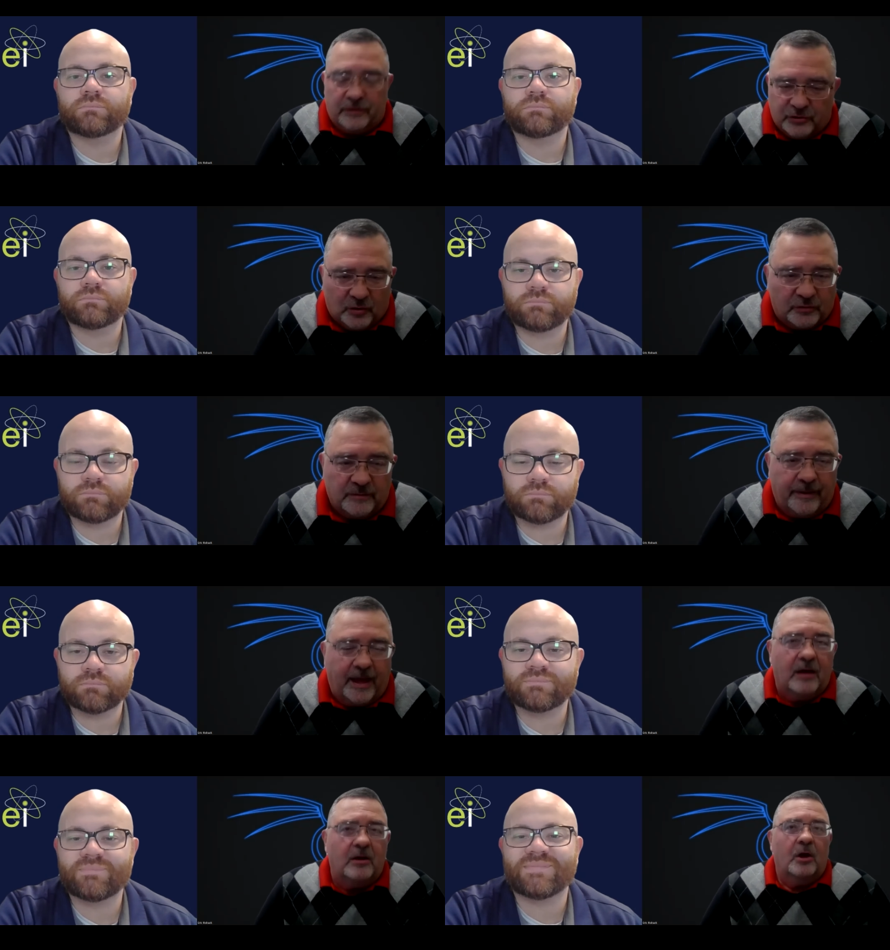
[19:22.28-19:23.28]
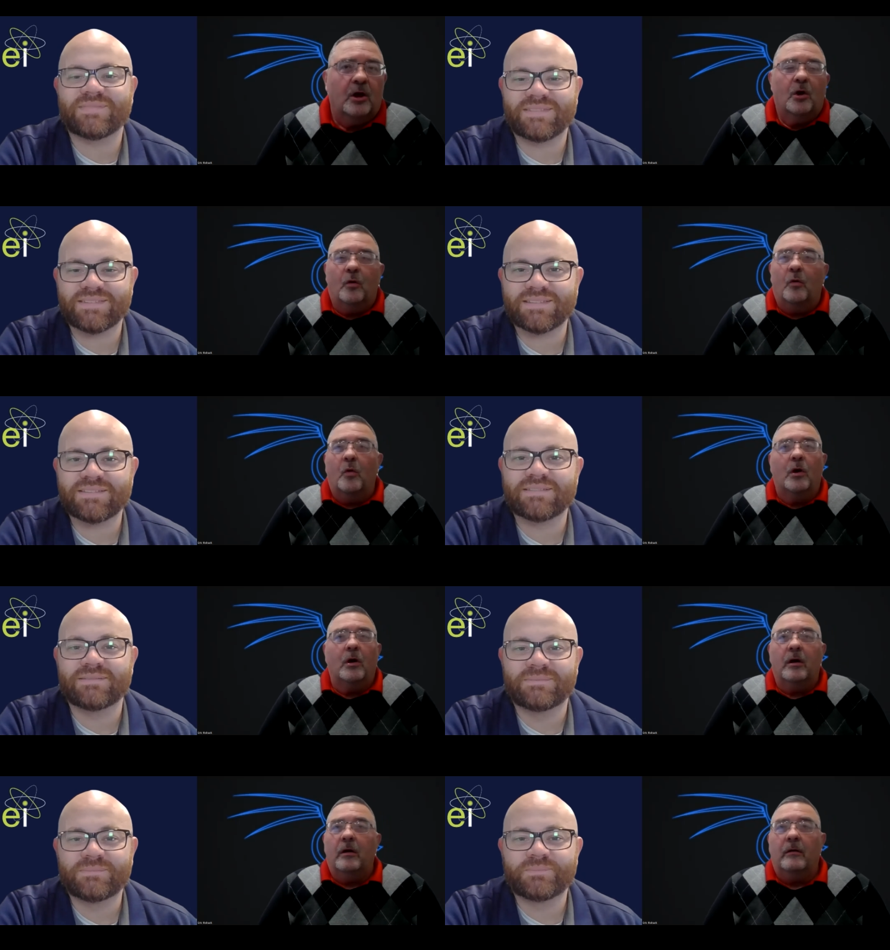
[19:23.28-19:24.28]
Speaker 1: what this show's about?
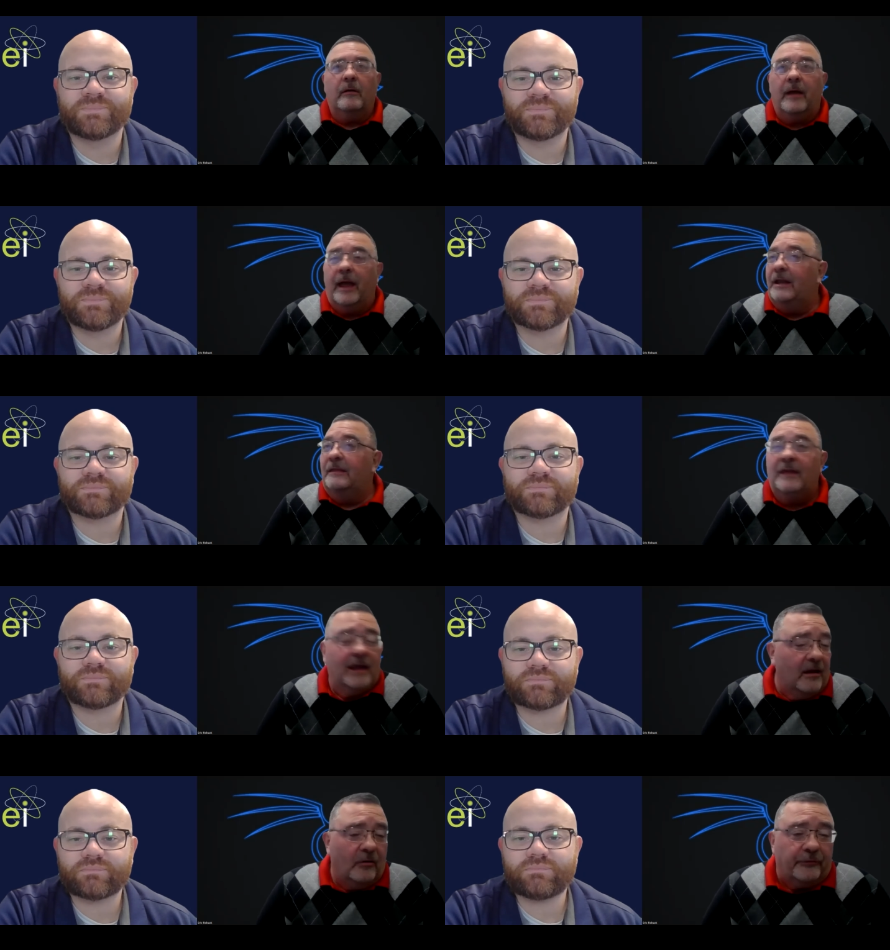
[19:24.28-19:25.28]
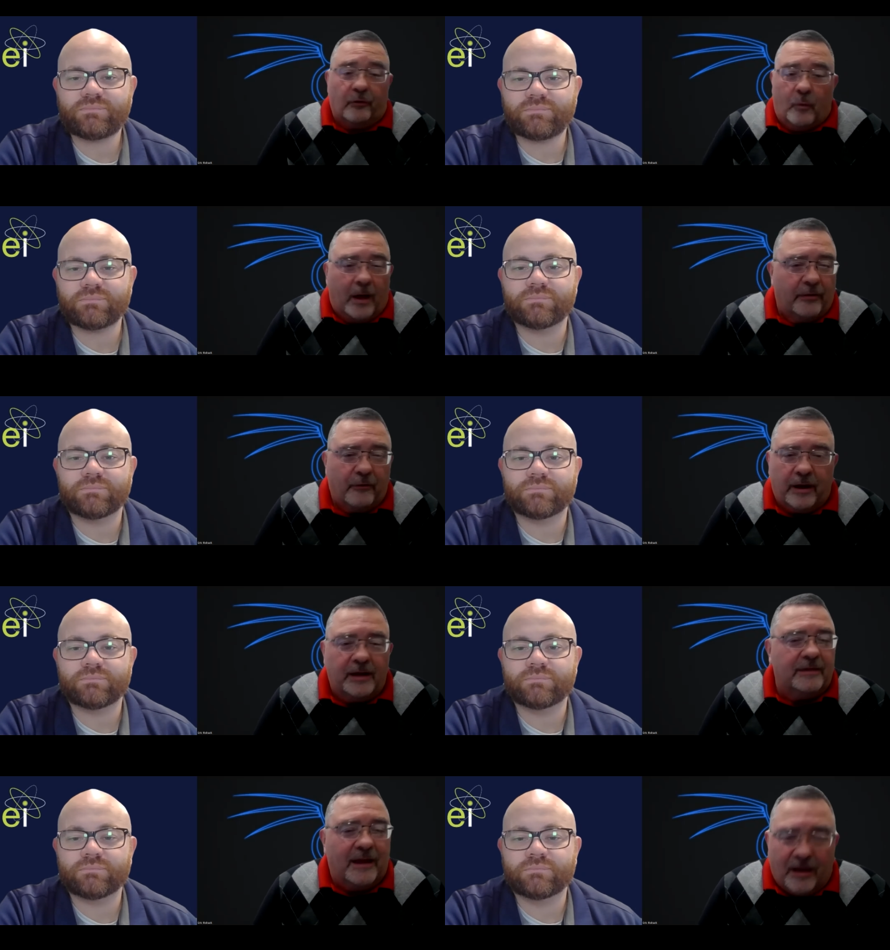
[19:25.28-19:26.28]
or anything else, the weather,
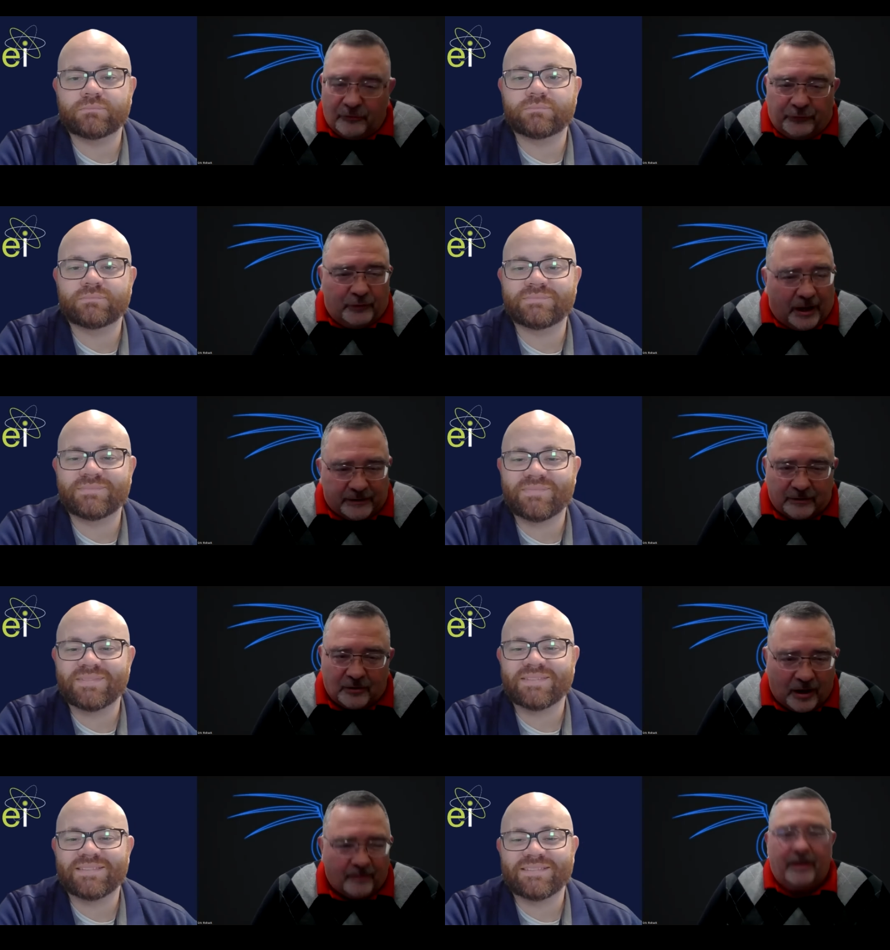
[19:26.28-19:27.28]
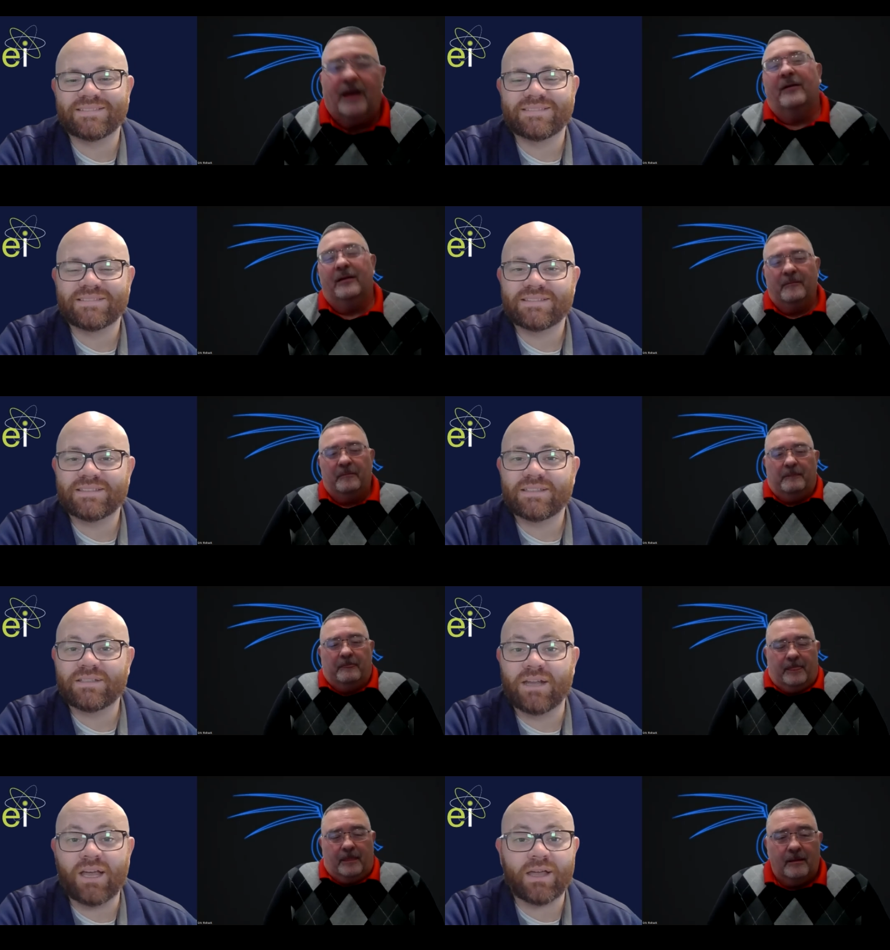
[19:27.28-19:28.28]
anything else you'd like to talk about?
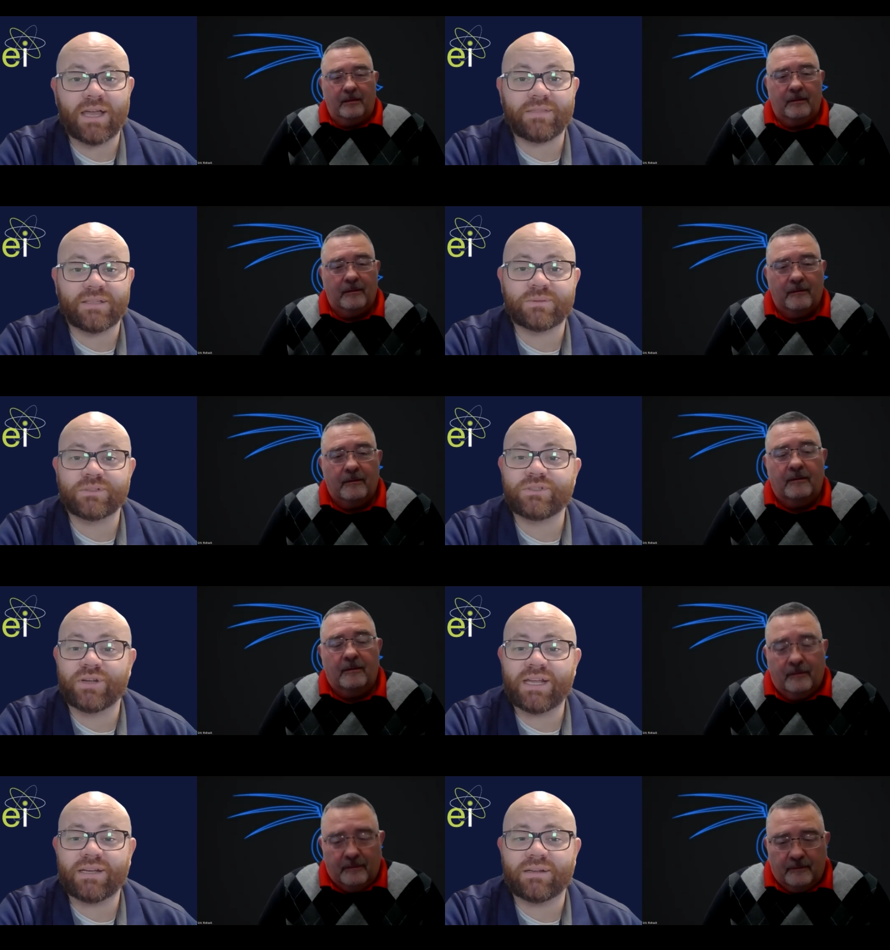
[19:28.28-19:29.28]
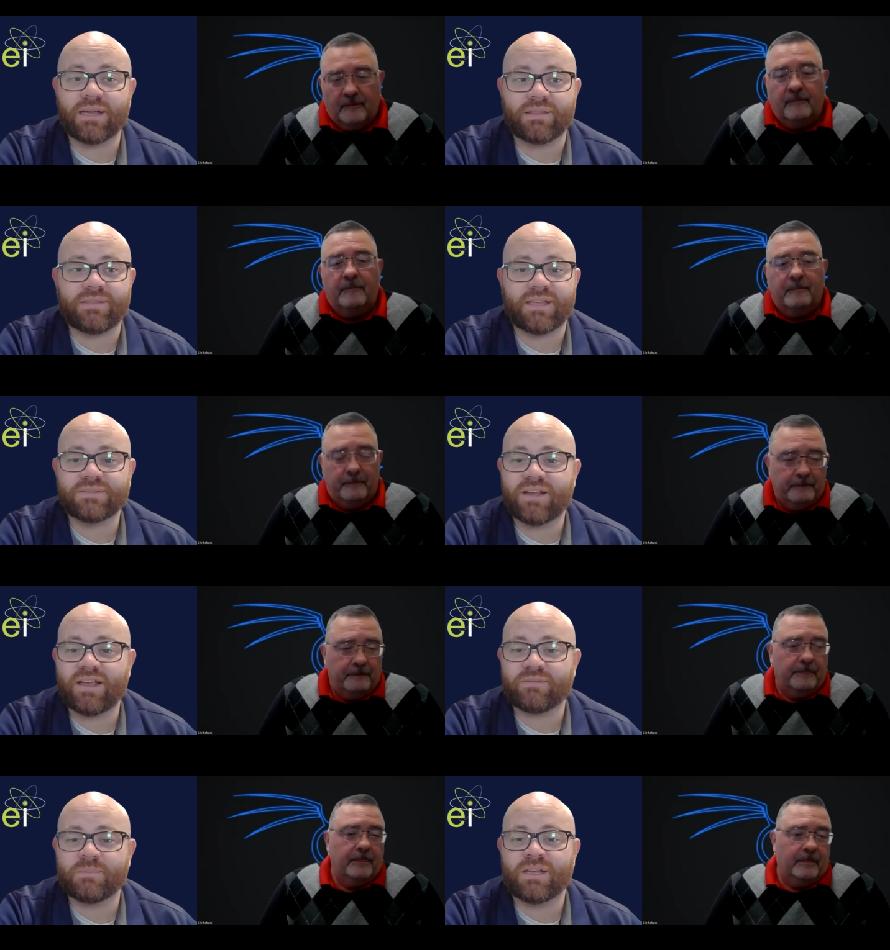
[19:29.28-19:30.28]
Speaker 2: No, Ed, this was great. Uh, thanks for
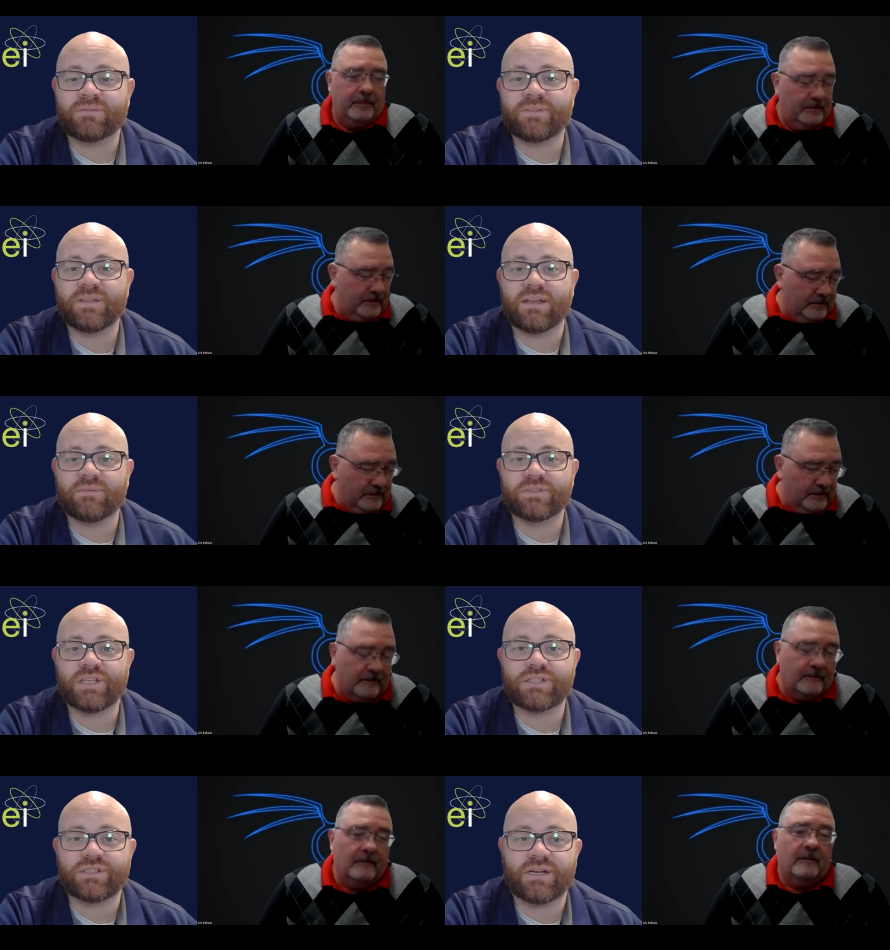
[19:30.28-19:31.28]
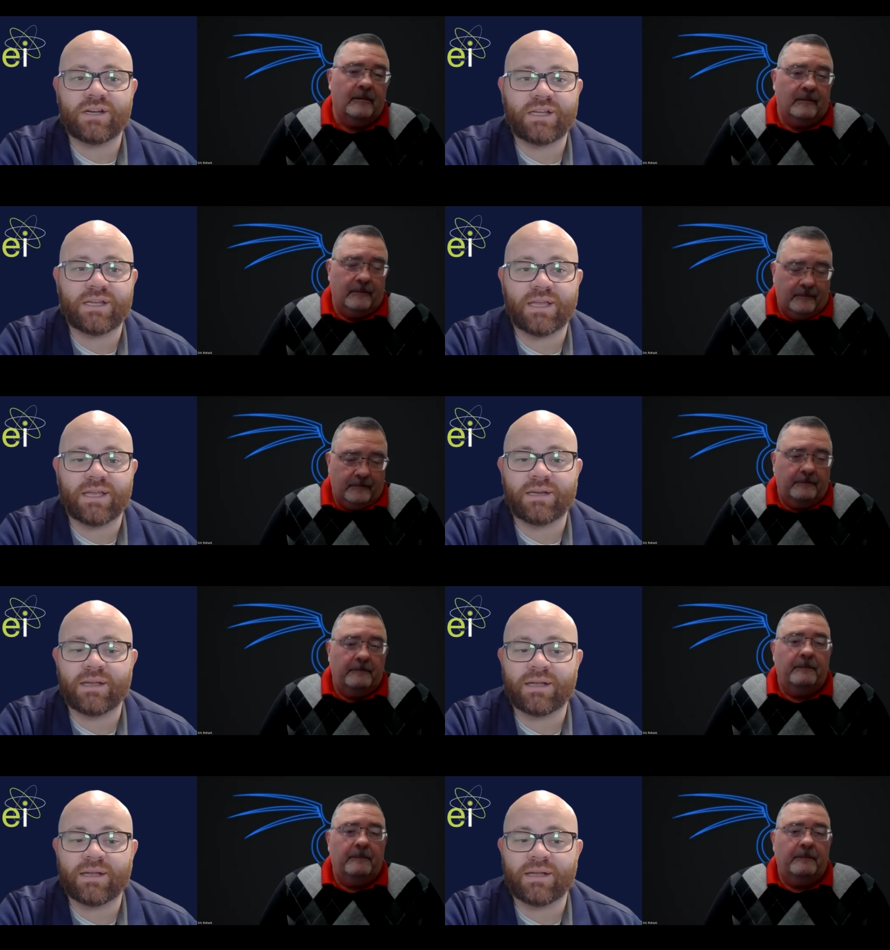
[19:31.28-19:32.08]
having me on for the conversation, Eric. And